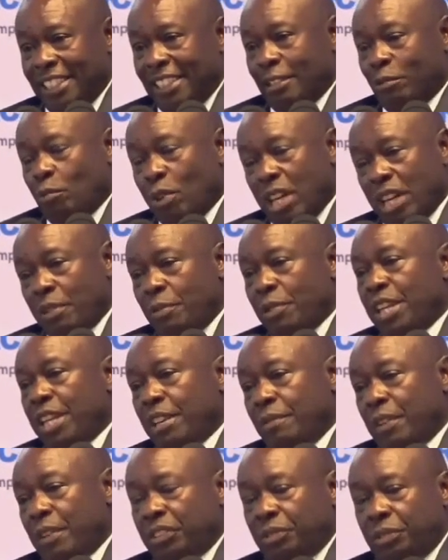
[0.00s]
Why we
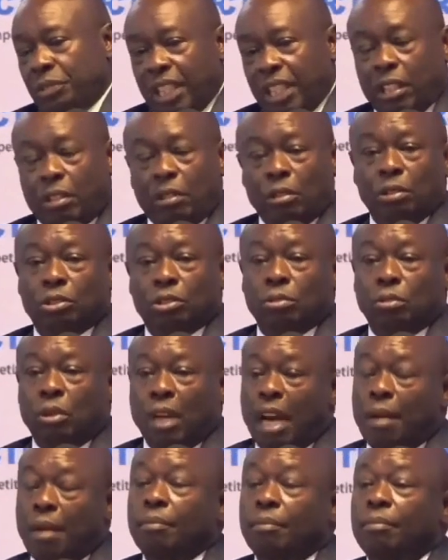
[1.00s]
have asked Red Cross to
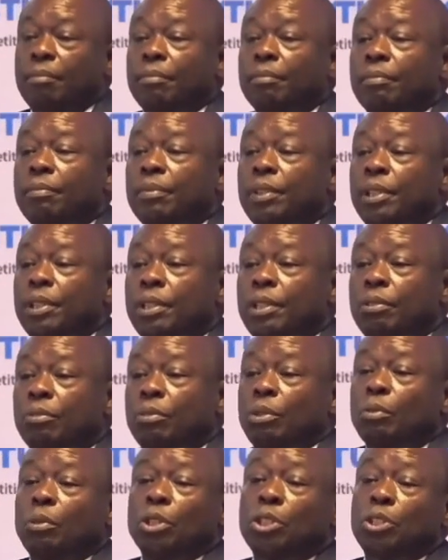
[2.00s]
come,
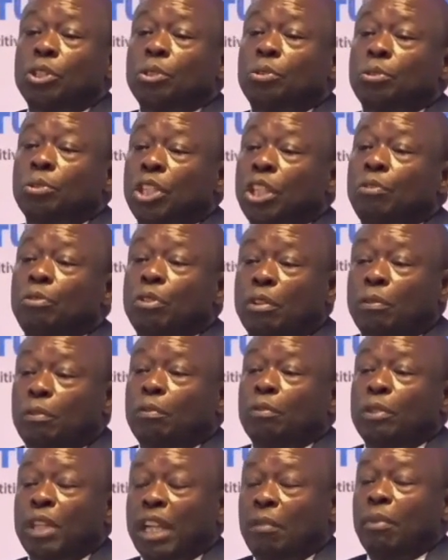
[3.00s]
we want you to give your
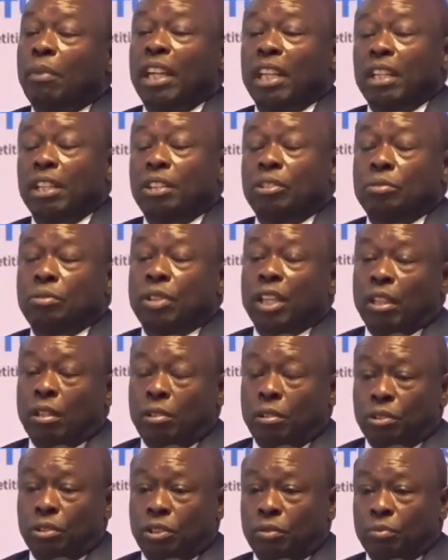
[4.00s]
food and money to Red
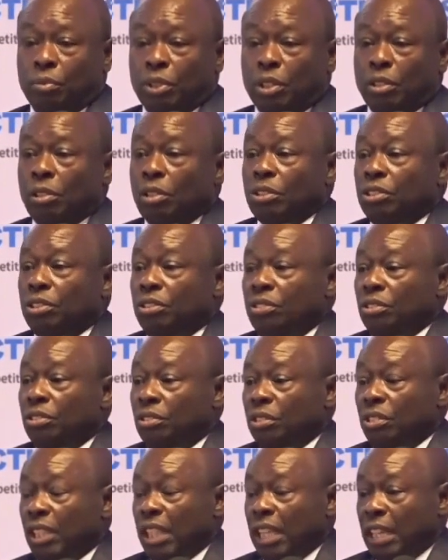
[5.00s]
Cross because
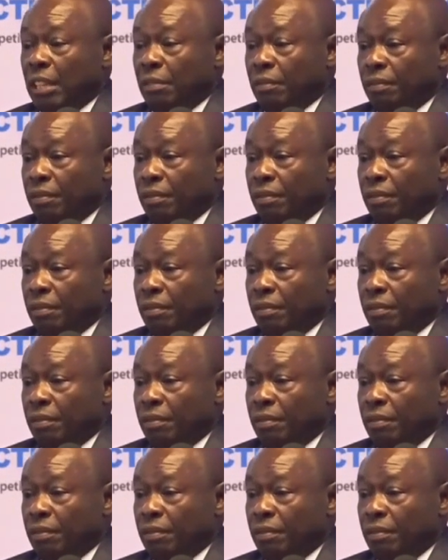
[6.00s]
they have